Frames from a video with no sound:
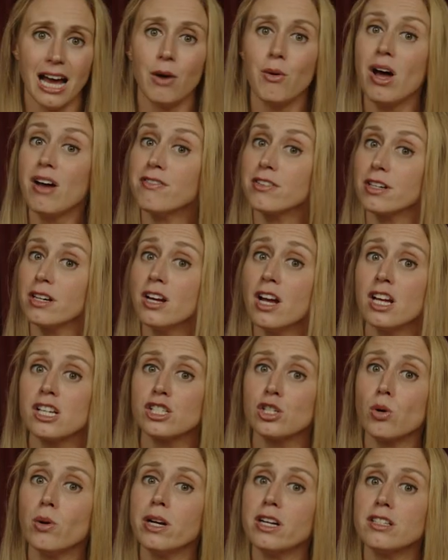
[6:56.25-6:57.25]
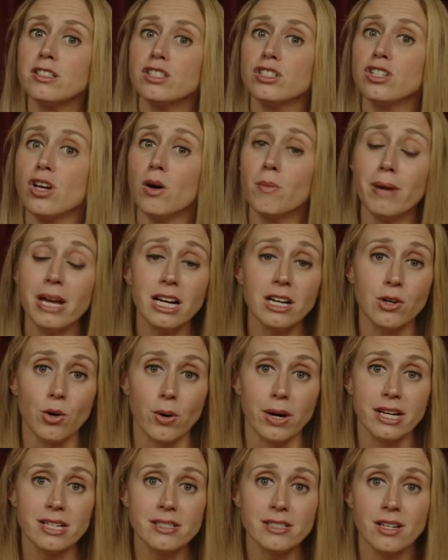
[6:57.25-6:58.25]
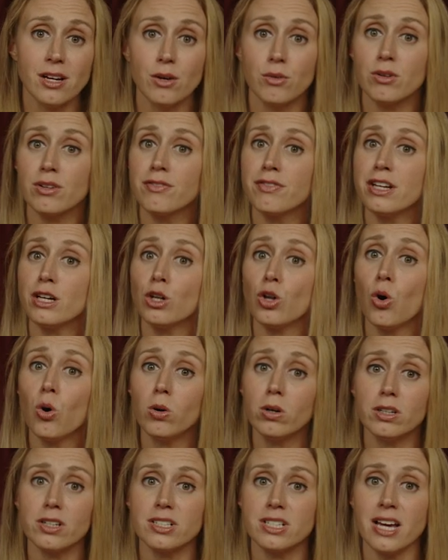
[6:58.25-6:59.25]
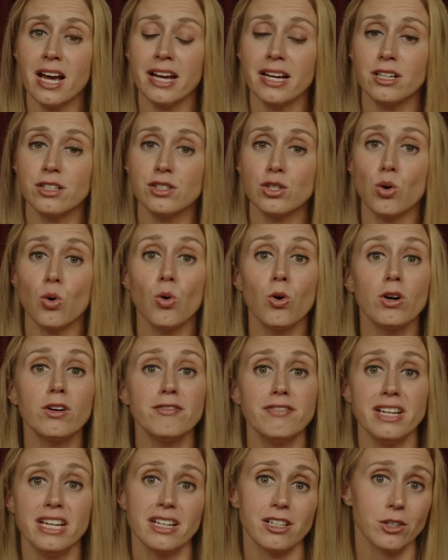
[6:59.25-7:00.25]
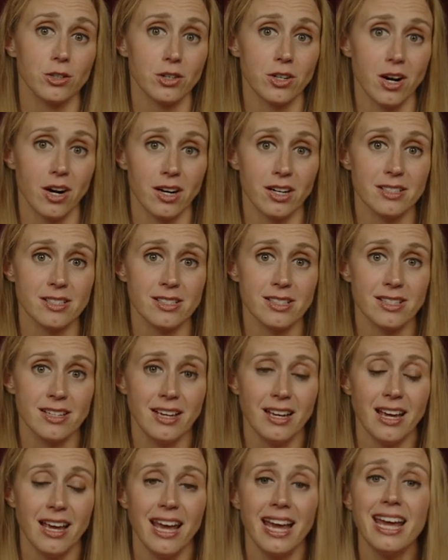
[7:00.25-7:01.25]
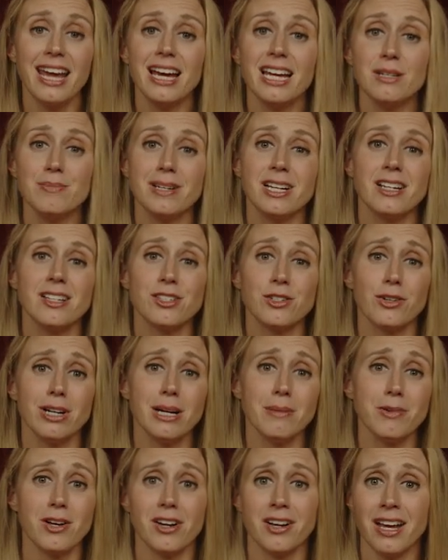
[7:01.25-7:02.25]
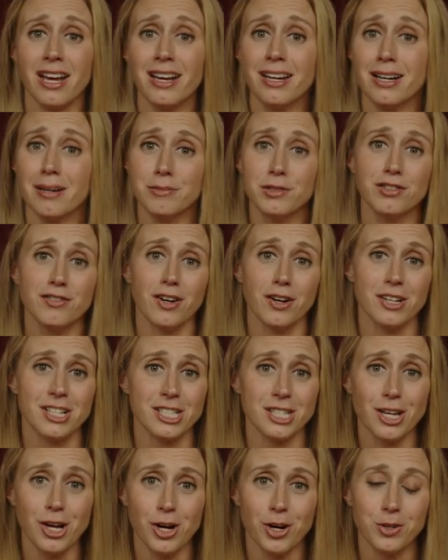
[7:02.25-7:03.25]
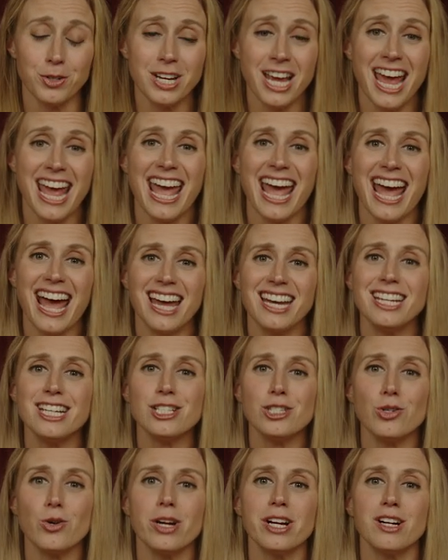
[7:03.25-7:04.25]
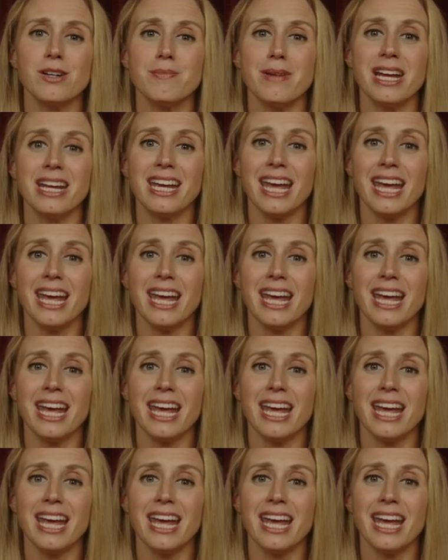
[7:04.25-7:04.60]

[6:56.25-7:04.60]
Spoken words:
However, Sawyers don't make noise, reveal horror tiles, or vehicle cards. And because Grandpa cannot move on his own, any Sawyer may